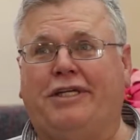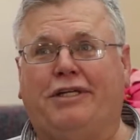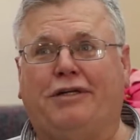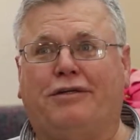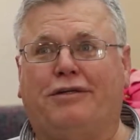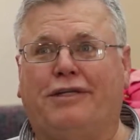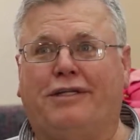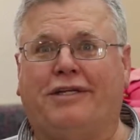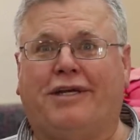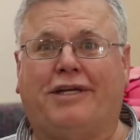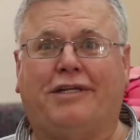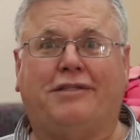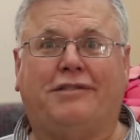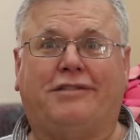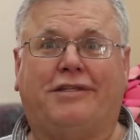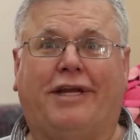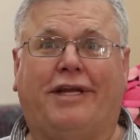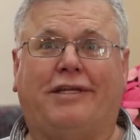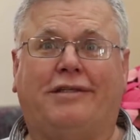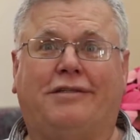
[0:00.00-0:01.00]
here in the United
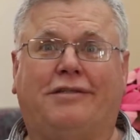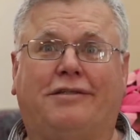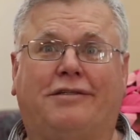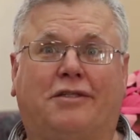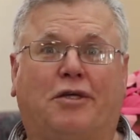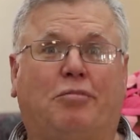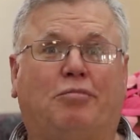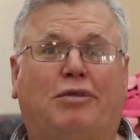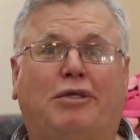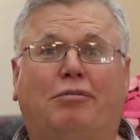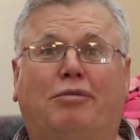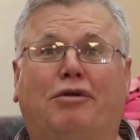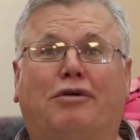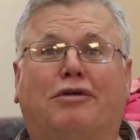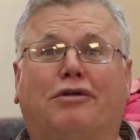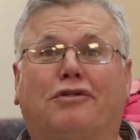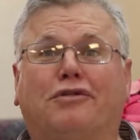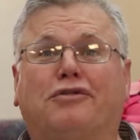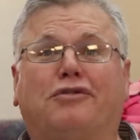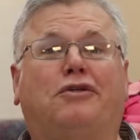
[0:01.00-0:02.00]
States, and some people are
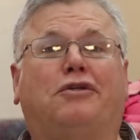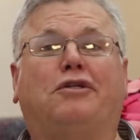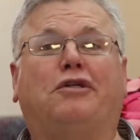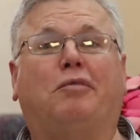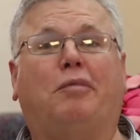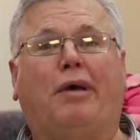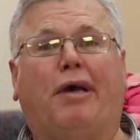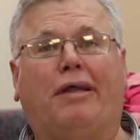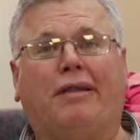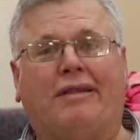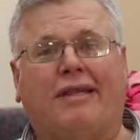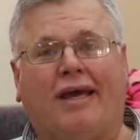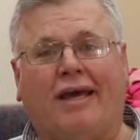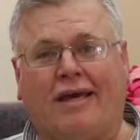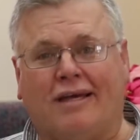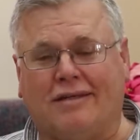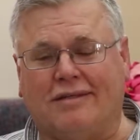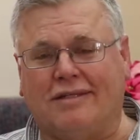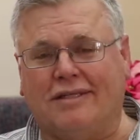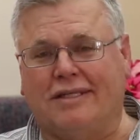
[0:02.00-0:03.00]
concerned about
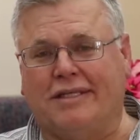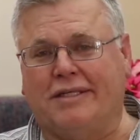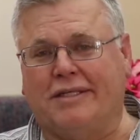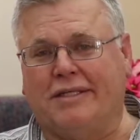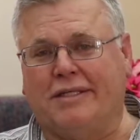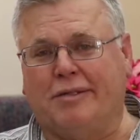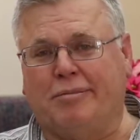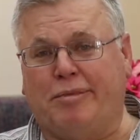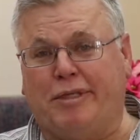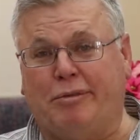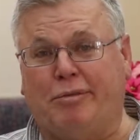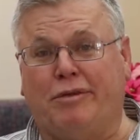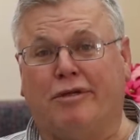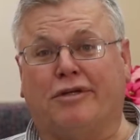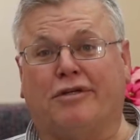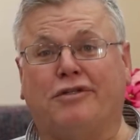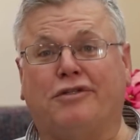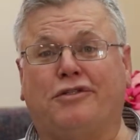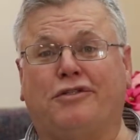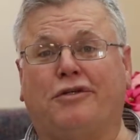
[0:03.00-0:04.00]
that. People are
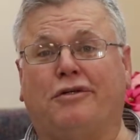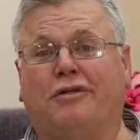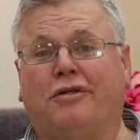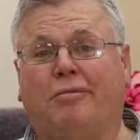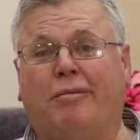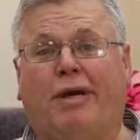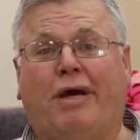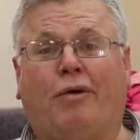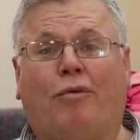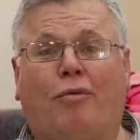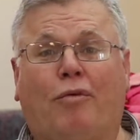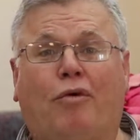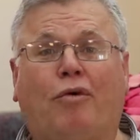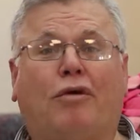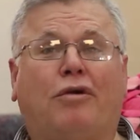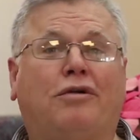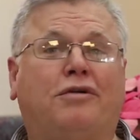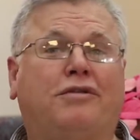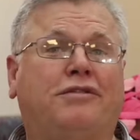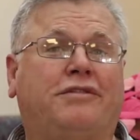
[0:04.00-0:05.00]
concerned about
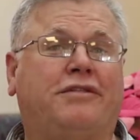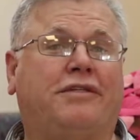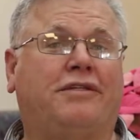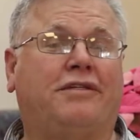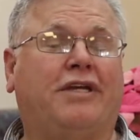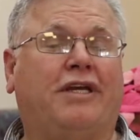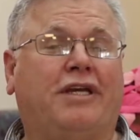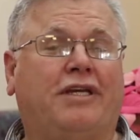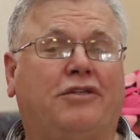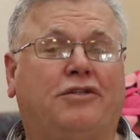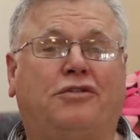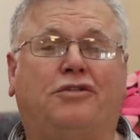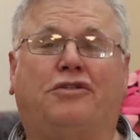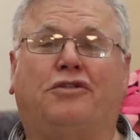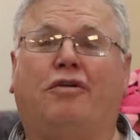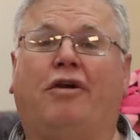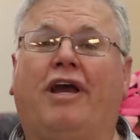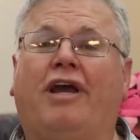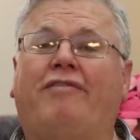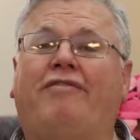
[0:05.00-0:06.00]
wars and
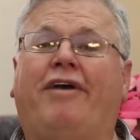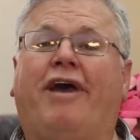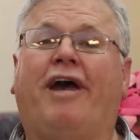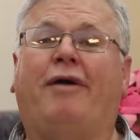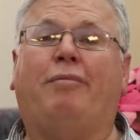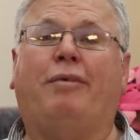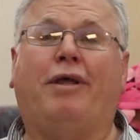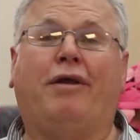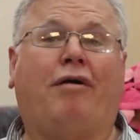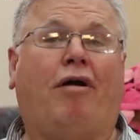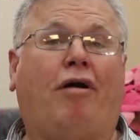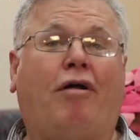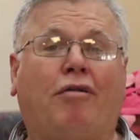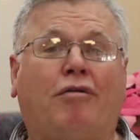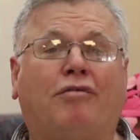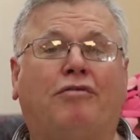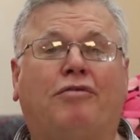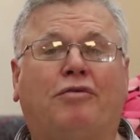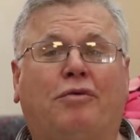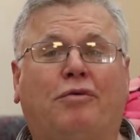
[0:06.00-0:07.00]
strife happening all
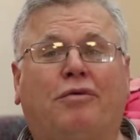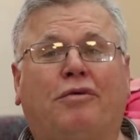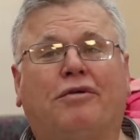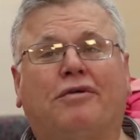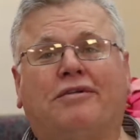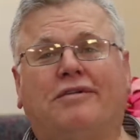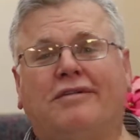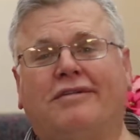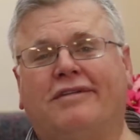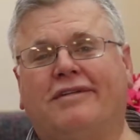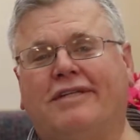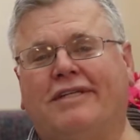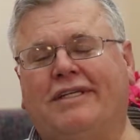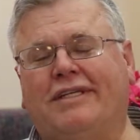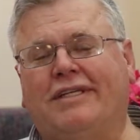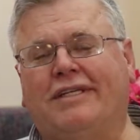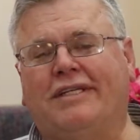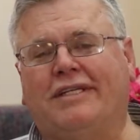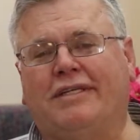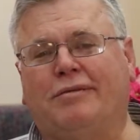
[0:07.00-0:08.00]
over the world.
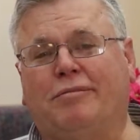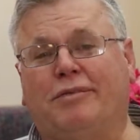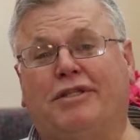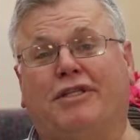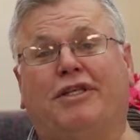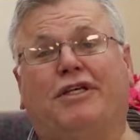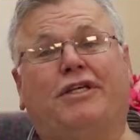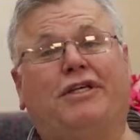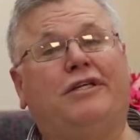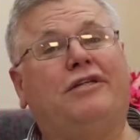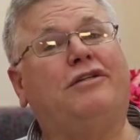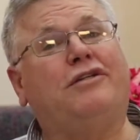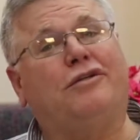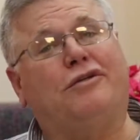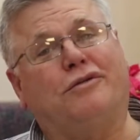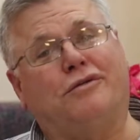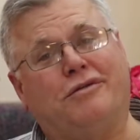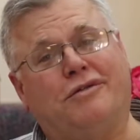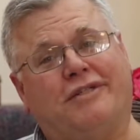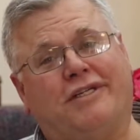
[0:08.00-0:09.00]
But the good
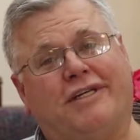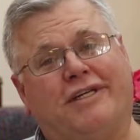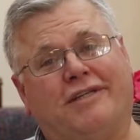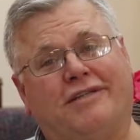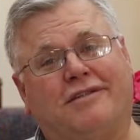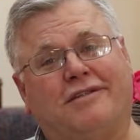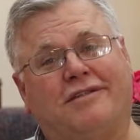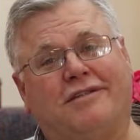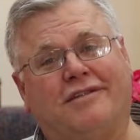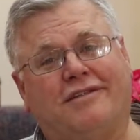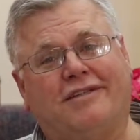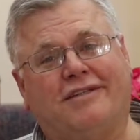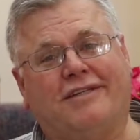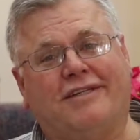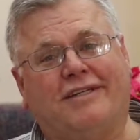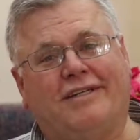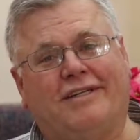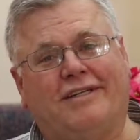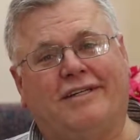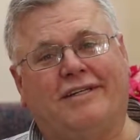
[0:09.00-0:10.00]
news is,
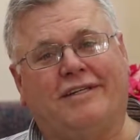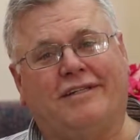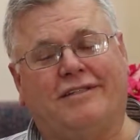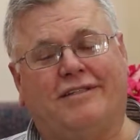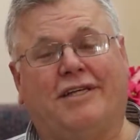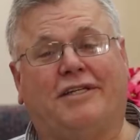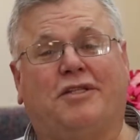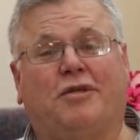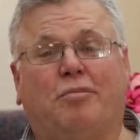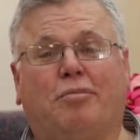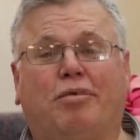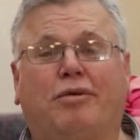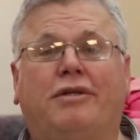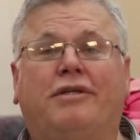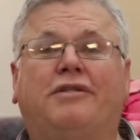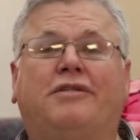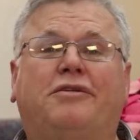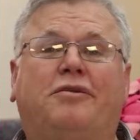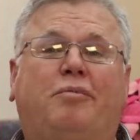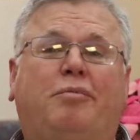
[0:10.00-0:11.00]
is that the
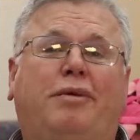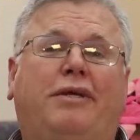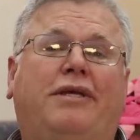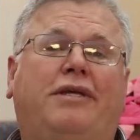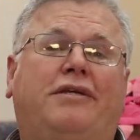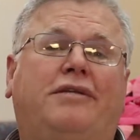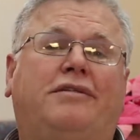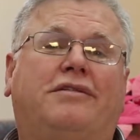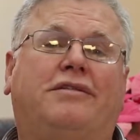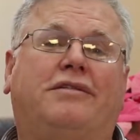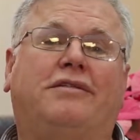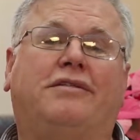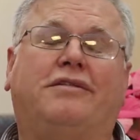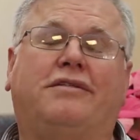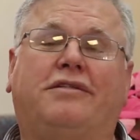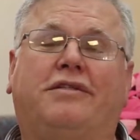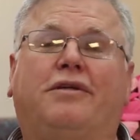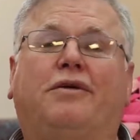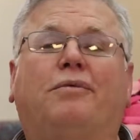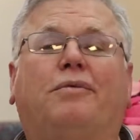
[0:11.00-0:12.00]
Prince of Peace is
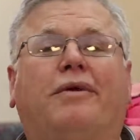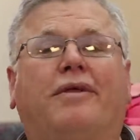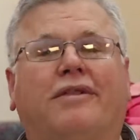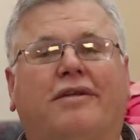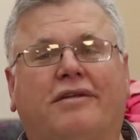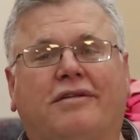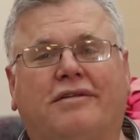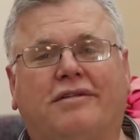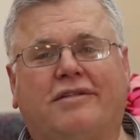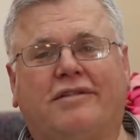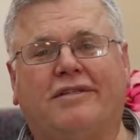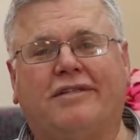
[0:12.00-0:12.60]
still with us.